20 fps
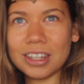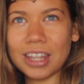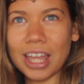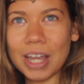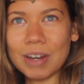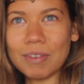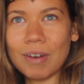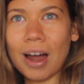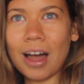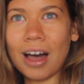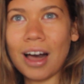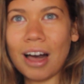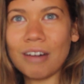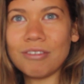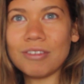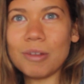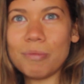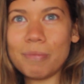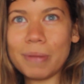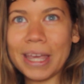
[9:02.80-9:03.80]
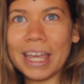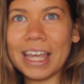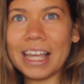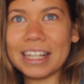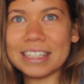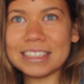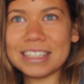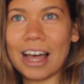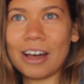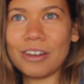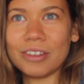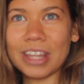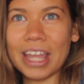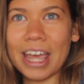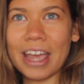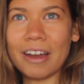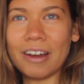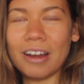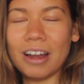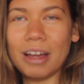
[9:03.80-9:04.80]
there are other beings out
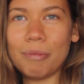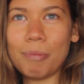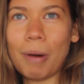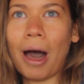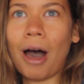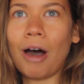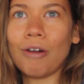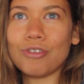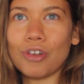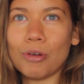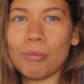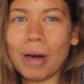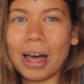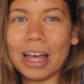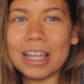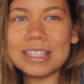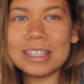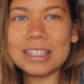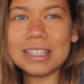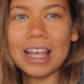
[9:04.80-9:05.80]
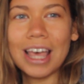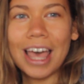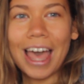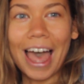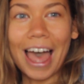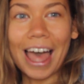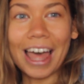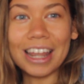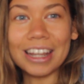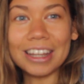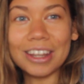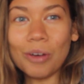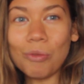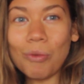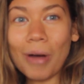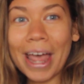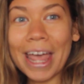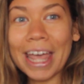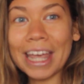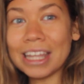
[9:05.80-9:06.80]
there apart from us. And the
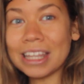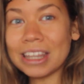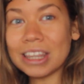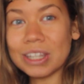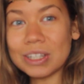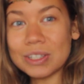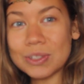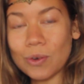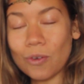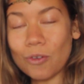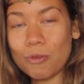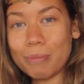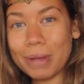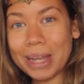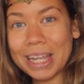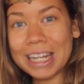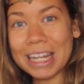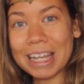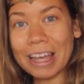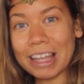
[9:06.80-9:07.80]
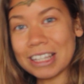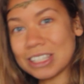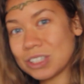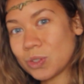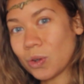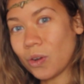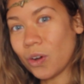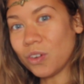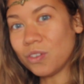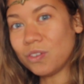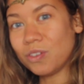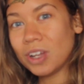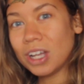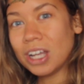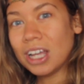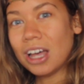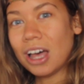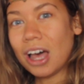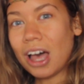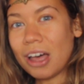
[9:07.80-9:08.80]
way the sort of media has sort of
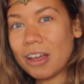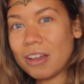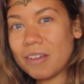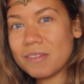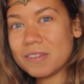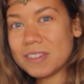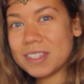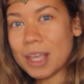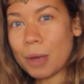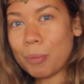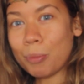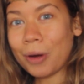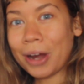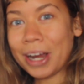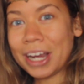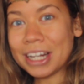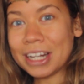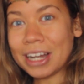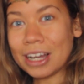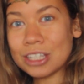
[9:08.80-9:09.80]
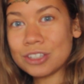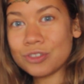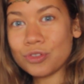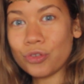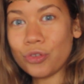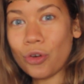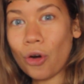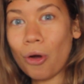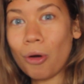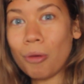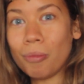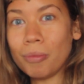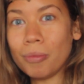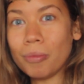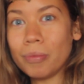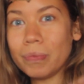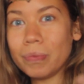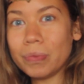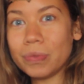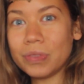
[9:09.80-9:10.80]
separated us
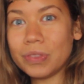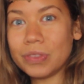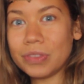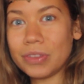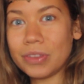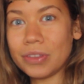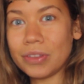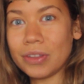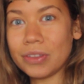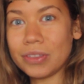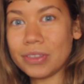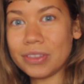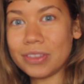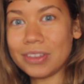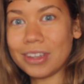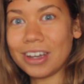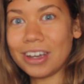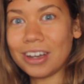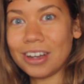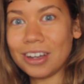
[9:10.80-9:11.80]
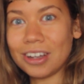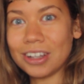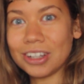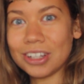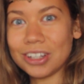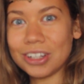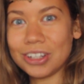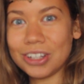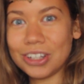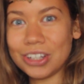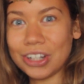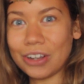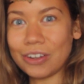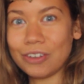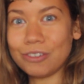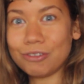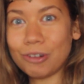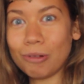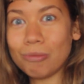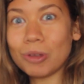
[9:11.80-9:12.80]
from the you
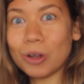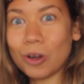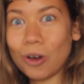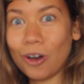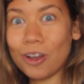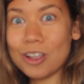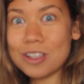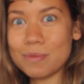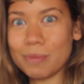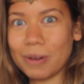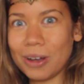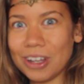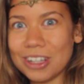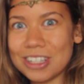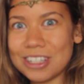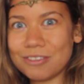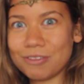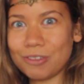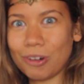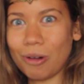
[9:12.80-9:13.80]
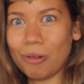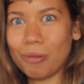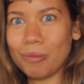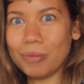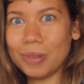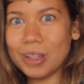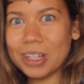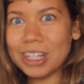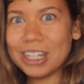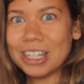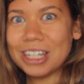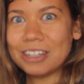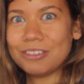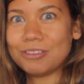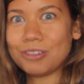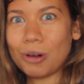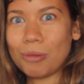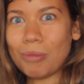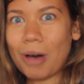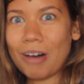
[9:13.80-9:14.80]
know, from the cosmos, from
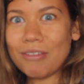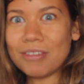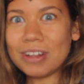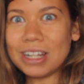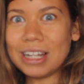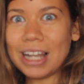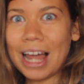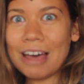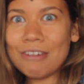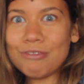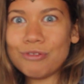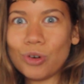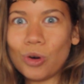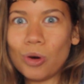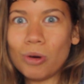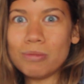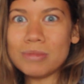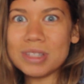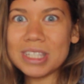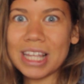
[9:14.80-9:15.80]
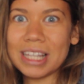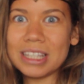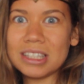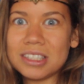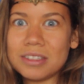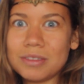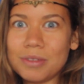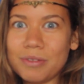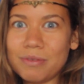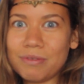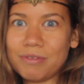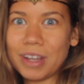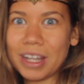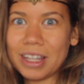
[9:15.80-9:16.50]
other life forms, and to